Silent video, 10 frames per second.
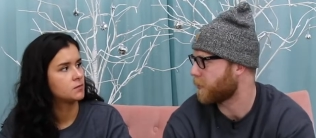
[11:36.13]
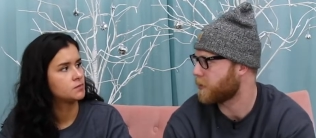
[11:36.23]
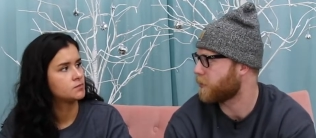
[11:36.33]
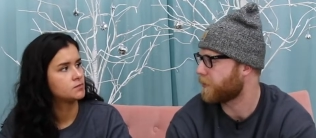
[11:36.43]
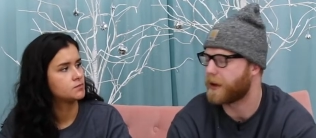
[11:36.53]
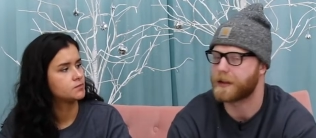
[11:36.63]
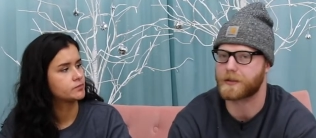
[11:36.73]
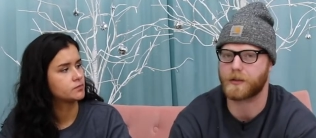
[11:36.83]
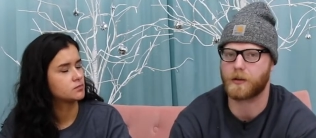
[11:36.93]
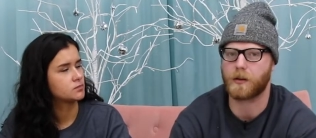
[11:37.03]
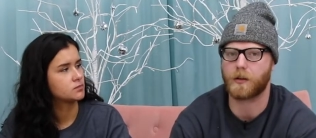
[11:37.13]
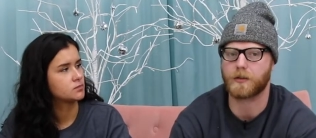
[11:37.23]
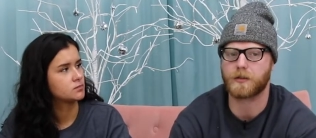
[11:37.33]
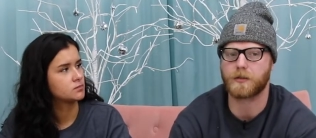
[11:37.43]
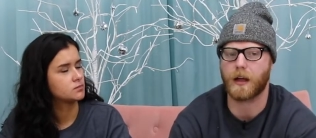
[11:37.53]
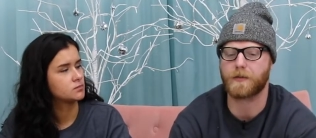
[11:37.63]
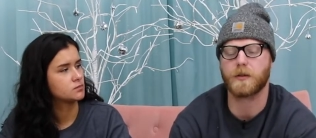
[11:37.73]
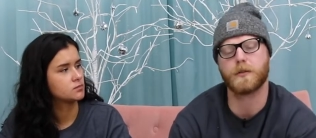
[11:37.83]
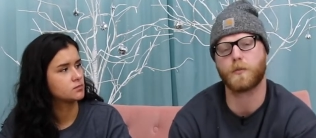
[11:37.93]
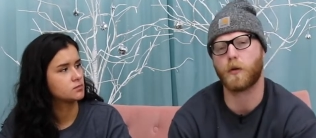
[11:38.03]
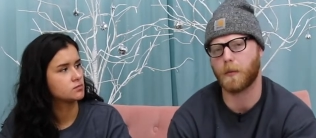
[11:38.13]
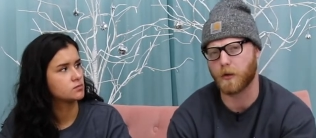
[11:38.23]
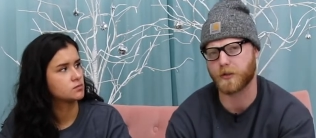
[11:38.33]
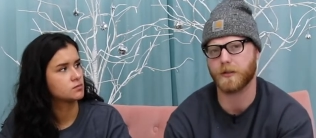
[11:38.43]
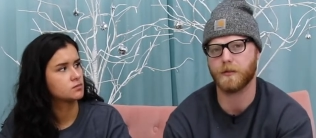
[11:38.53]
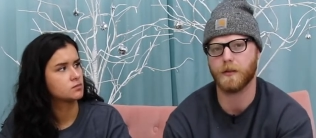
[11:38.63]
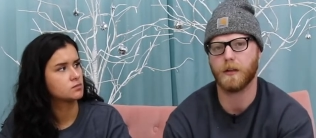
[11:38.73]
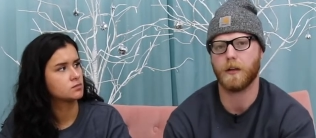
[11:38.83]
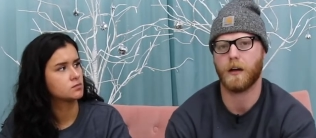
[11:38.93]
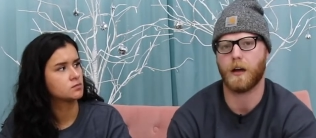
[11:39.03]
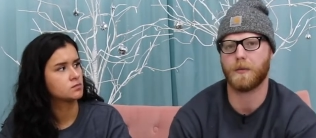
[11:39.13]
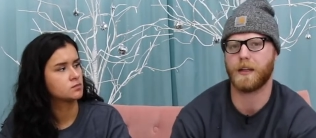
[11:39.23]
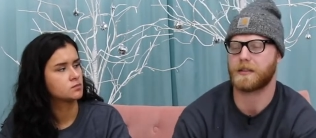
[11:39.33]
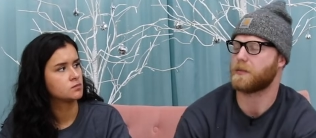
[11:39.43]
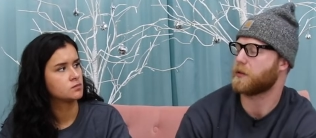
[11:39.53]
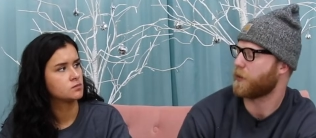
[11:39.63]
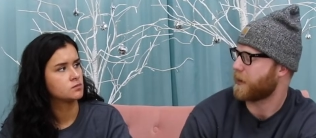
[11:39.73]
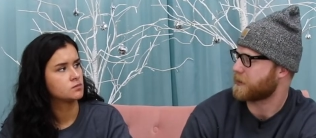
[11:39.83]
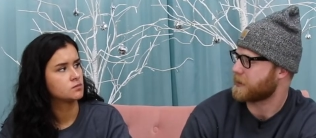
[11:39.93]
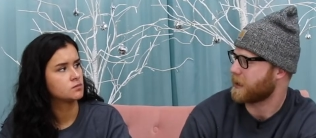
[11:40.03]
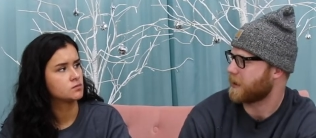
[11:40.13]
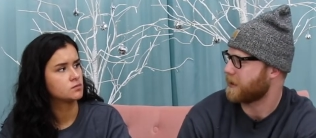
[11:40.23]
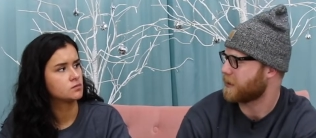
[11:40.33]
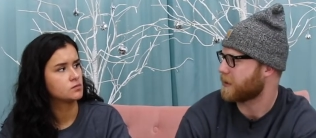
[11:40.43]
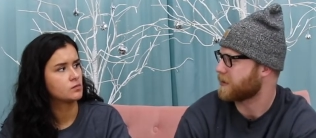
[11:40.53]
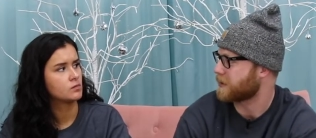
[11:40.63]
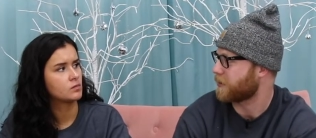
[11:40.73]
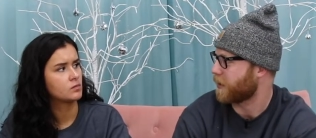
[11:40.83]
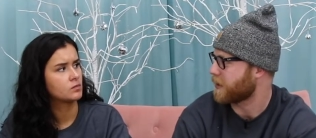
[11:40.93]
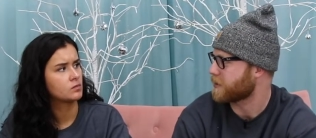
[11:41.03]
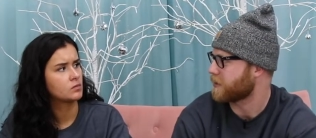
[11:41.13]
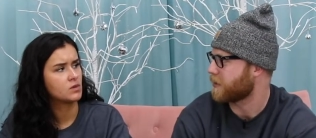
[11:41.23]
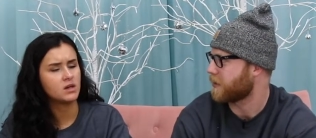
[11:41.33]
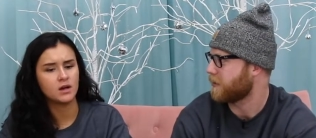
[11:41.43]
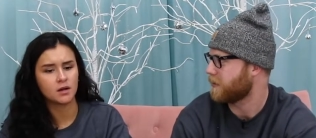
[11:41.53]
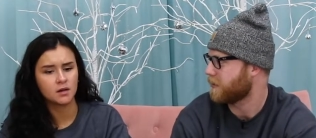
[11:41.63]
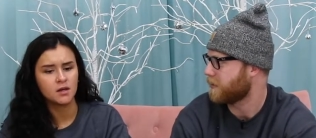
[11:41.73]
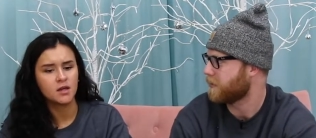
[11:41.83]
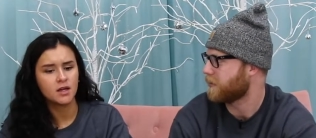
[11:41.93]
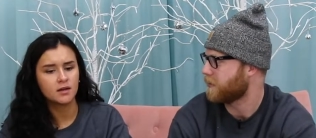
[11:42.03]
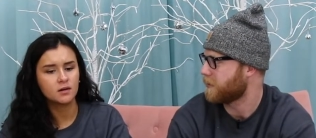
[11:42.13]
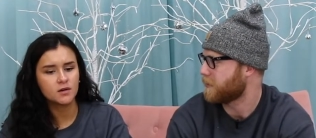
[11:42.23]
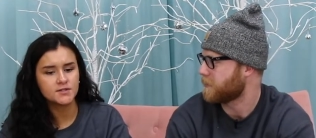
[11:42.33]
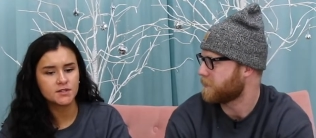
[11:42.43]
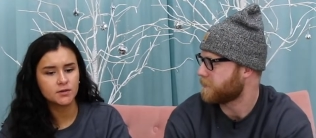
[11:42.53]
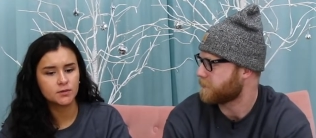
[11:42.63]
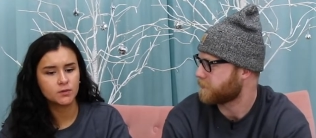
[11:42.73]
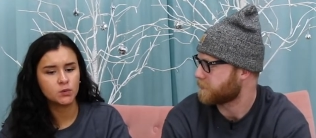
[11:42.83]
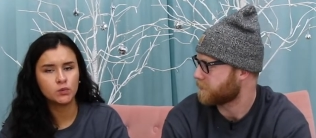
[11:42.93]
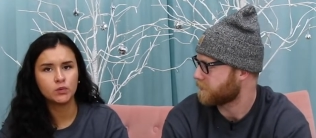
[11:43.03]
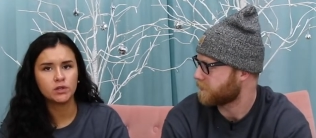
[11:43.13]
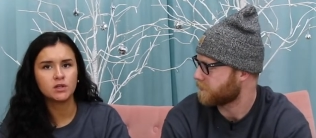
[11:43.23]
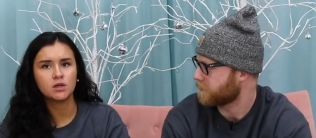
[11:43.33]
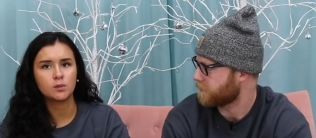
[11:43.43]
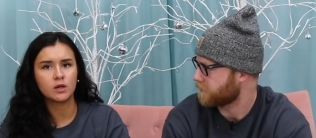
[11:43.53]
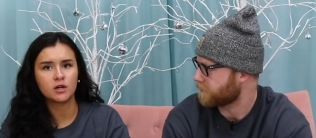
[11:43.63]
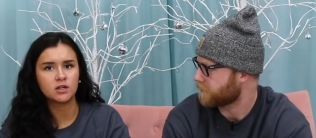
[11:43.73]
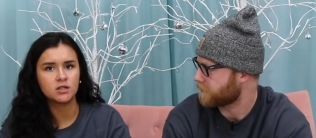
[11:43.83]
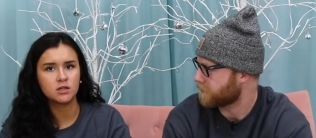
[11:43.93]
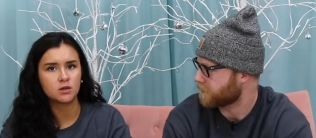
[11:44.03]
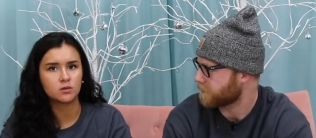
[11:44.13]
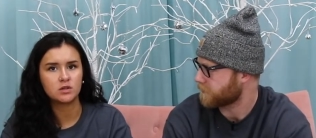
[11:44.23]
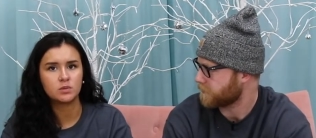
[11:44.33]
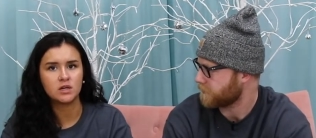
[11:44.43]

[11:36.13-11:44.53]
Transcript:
Speaker 1: we do events are, are have so much more emotion, um, and that's something we have to take into consideration. That yeah.
Speaker 2: And also, when you get married, you don't want to